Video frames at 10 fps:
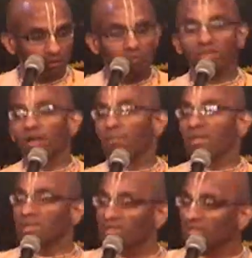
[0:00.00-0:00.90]
Now there are
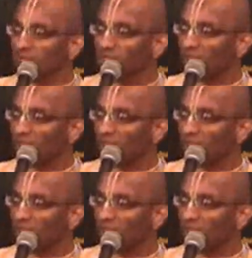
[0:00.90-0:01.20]
many things which